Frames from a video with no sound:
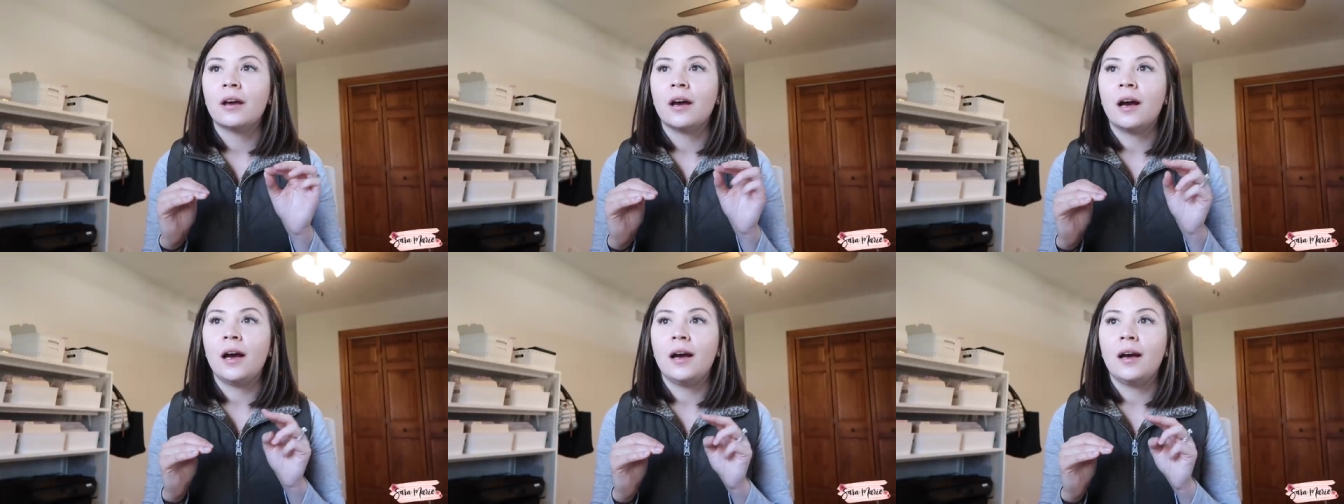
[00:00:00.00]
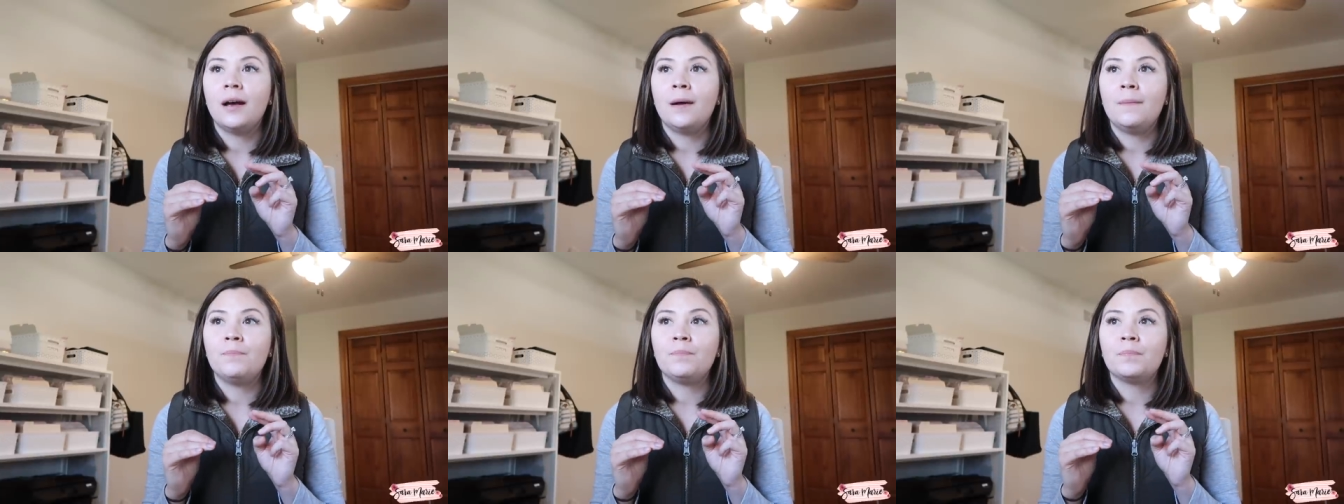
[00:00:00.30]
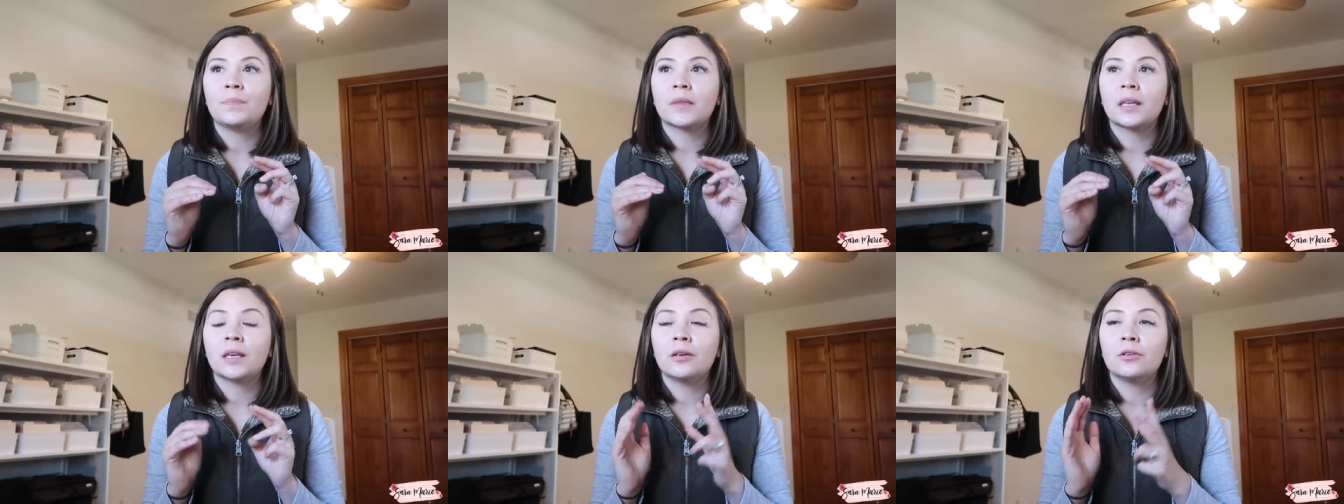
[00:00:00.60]

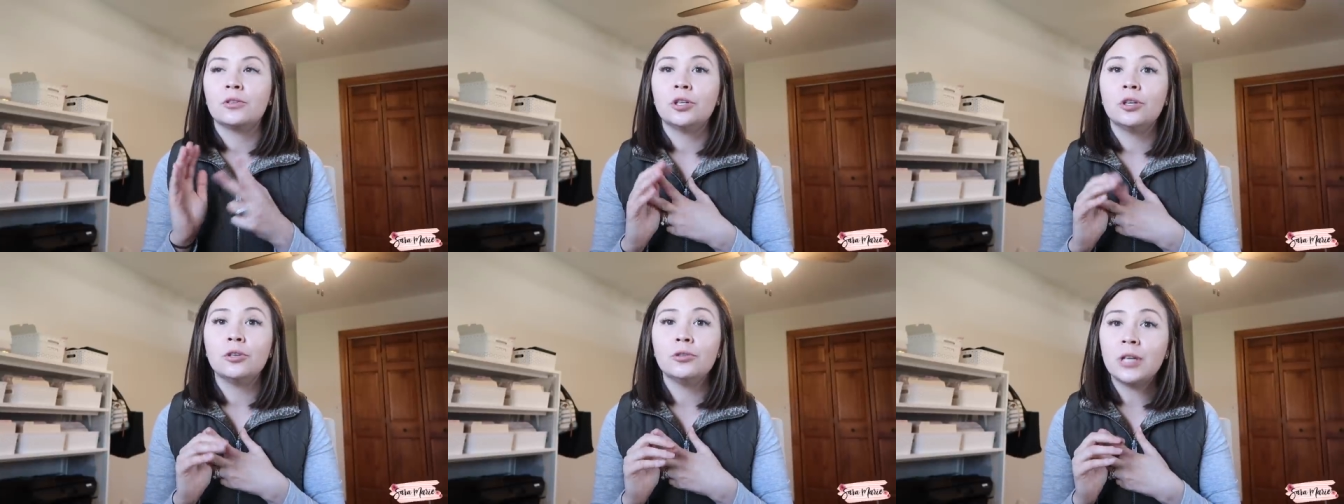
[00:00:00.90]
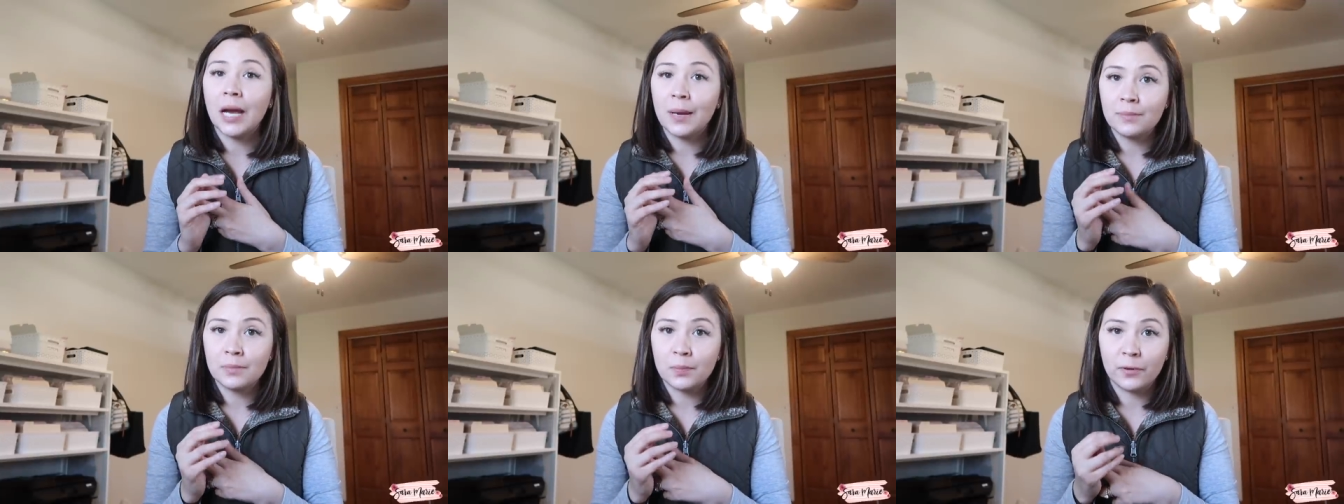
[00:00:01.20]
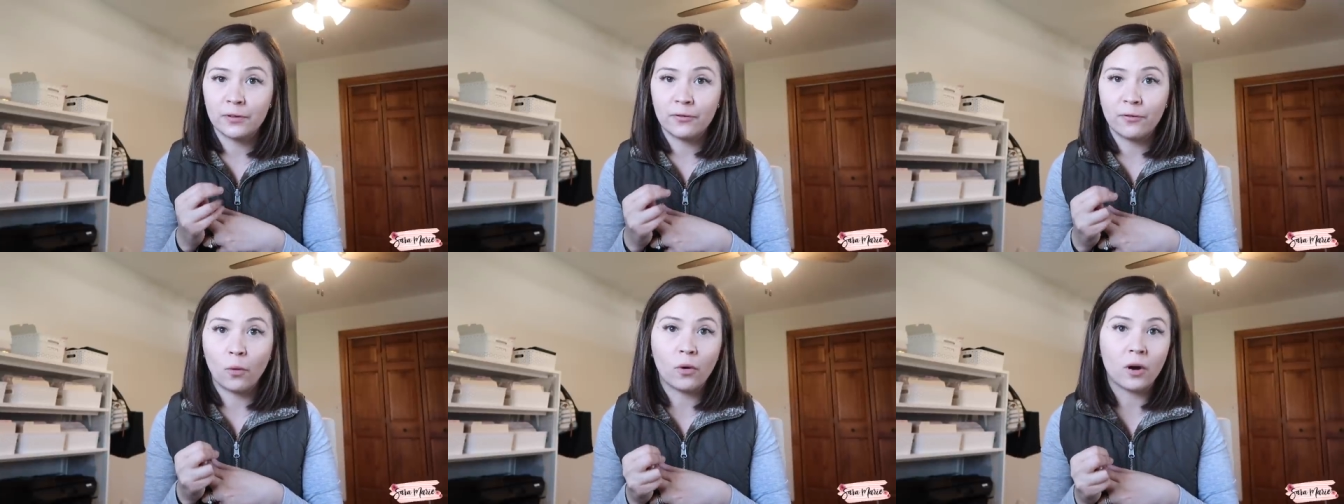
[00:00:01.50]
um, two times
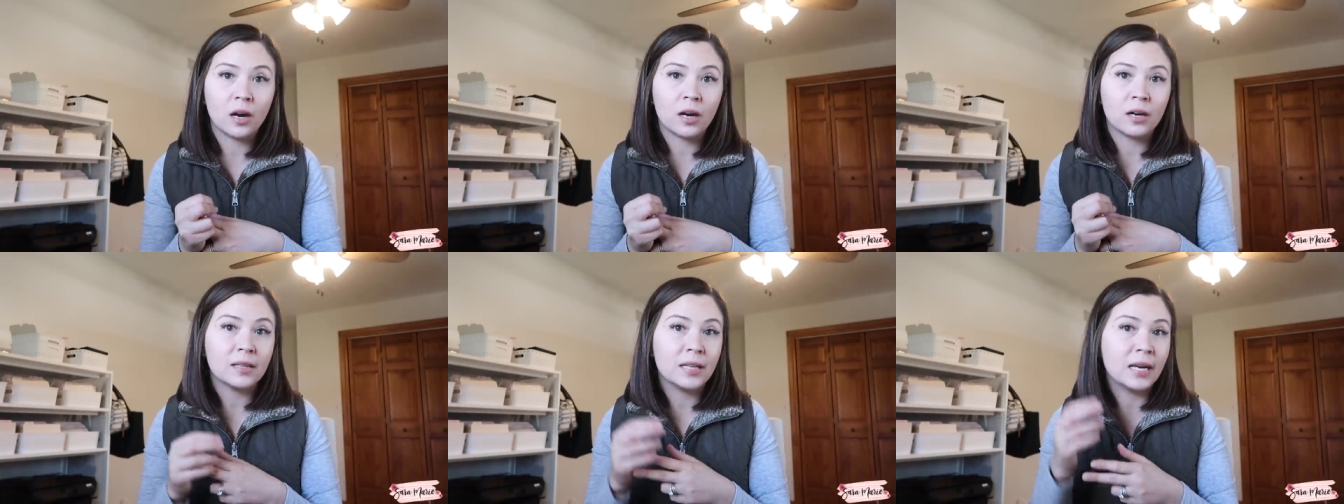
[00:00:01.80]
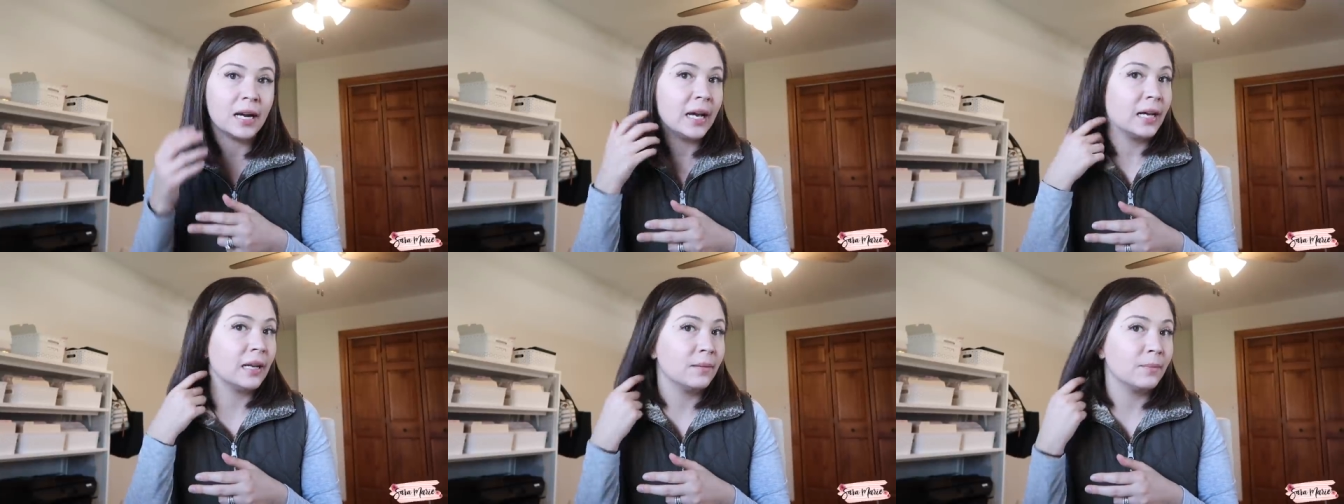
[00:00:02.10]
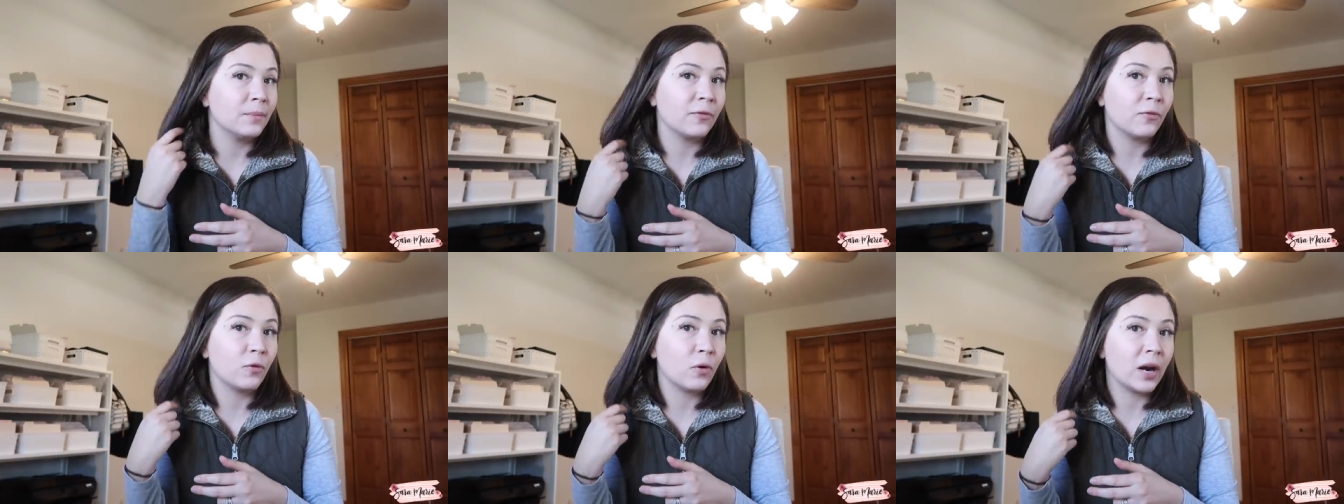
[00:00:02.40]
before that I,
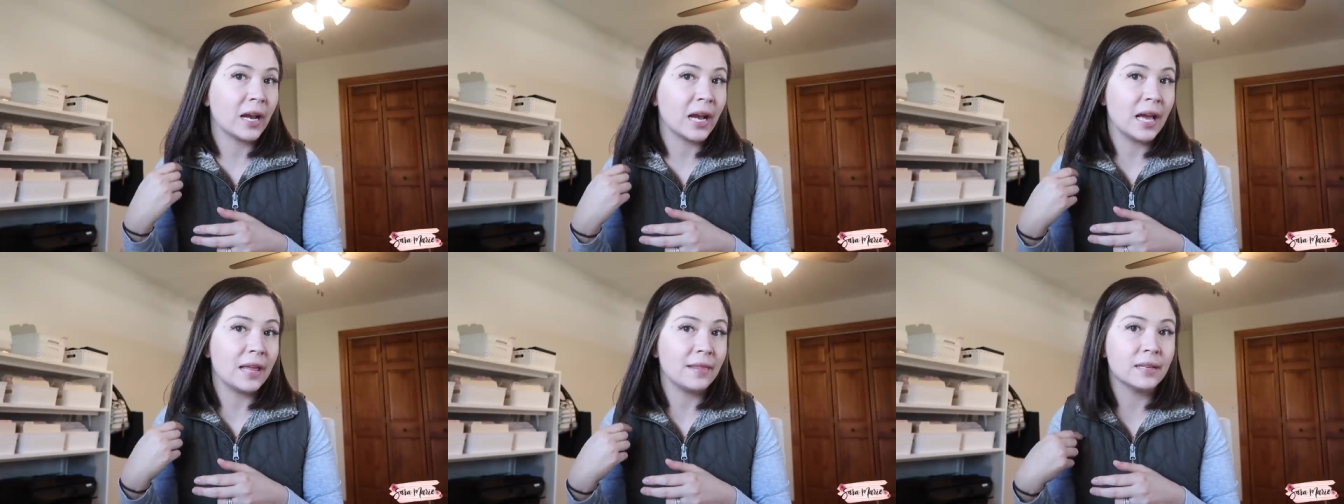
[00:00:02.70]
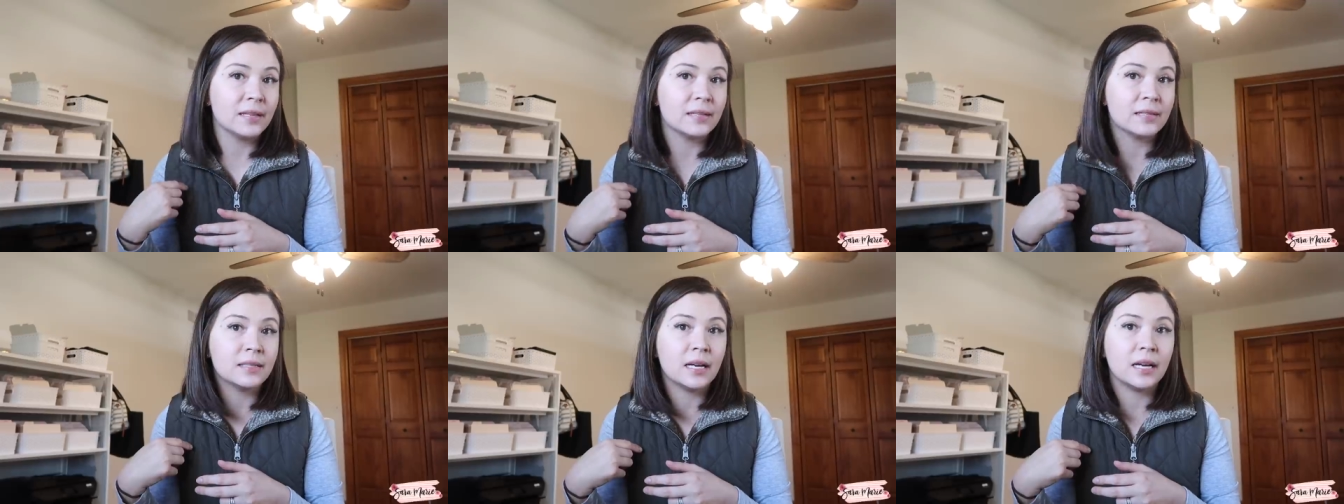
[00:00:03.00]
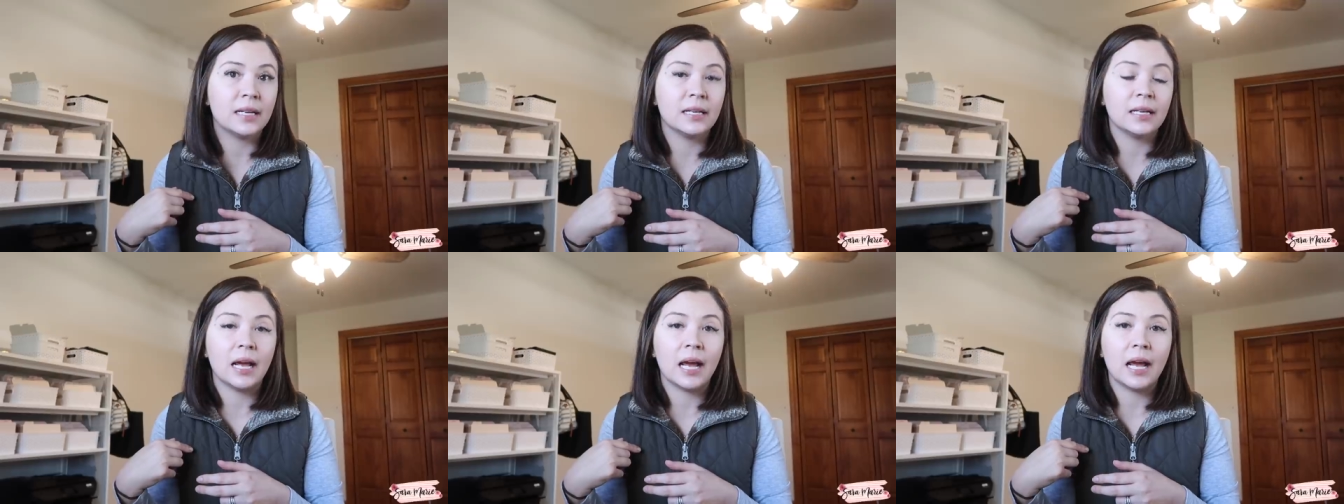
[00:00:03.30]
before I got this
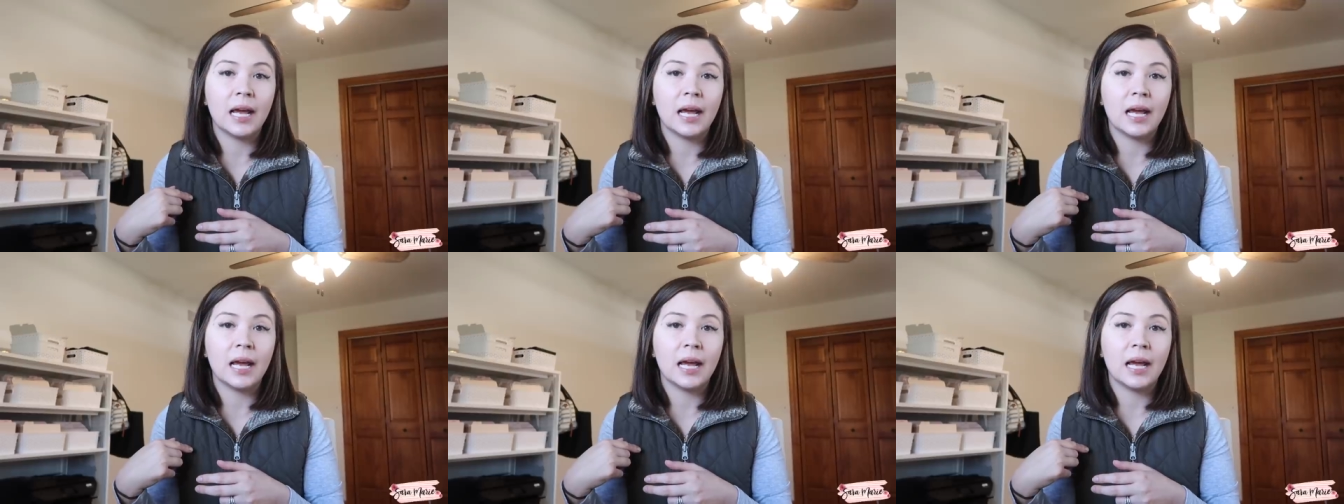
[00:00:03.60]
done.